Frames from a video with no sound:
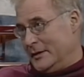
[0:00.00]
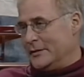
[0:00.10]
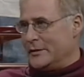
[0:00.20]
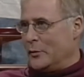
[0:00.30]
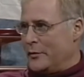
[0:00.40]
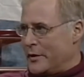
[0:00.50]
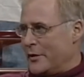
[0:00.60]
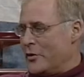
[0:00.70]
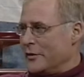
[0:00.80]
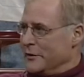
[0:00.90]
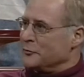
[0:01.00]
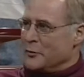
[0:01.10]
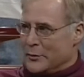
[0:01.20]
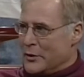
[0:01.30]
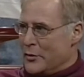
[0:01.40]
that we've got an audience
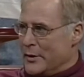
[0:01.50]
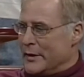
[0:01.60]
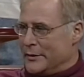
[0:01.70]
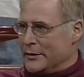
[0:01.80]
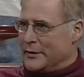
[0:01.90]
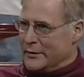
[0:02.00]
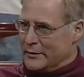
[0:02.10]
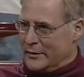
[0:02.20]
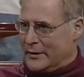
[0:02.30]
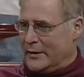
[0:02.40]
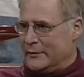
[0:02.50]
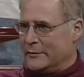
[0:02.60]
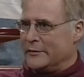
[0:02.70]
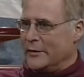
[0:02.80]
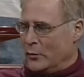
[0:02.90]
where we're going, and that the the
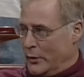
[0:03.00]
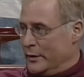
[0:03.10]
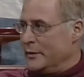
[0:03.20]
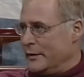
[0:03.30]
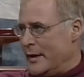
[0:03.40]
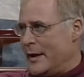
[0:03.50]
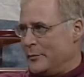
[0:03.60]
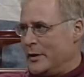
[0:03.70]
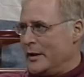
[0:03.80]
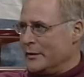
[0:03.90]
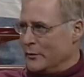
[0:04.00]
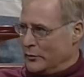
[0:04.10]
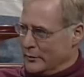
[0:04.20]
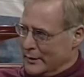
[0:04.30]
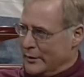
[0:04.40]
kids that win the APA
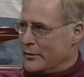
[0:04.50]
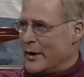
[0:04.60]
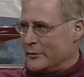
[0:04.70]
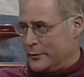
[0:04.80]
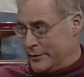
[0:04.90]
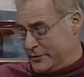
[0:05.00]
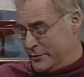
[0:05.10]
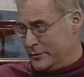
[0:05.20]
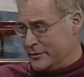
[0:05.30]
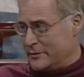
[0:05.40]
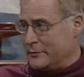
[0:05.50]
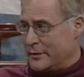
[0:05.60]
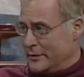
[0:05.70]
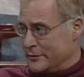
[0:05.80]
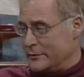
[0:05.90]
can interact with the students at
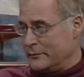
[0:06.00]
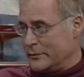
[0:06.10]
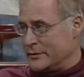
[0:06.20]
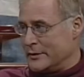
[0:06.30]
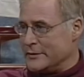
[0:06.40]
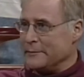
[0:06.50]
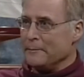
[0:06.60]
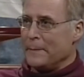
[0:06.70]
various universities.